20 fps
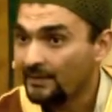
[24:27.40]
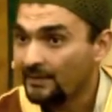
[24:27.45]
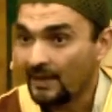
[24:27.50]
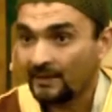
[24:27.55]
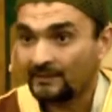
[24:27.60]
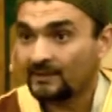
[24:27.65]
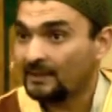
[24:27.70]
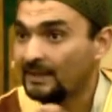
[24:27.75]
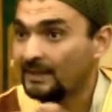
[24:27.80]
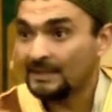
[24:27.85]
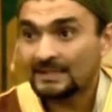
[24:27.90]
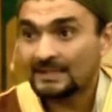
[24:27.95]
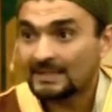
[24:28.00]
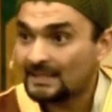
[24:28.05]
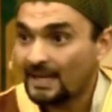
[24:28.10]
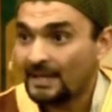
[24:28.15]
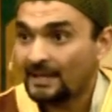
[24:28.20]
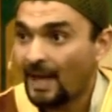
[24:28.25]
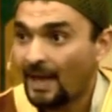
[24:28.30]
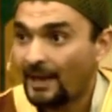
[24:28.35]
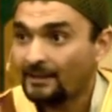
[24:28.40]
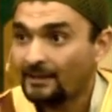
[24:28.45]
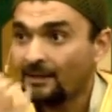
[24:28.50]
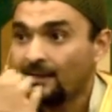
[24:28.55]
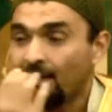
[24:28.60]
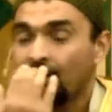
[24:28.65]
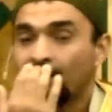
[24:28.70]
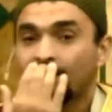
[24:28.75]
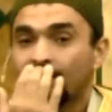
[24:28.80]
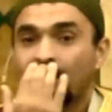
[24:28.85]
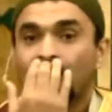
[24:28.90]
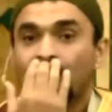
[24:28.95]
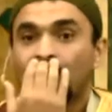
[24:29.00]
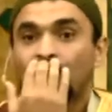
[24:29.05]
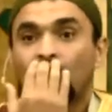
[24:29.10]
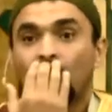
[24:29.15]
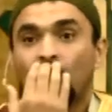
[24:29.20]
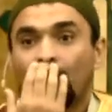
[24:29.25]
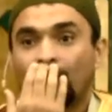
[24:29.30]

That's an insane idea. He said, you know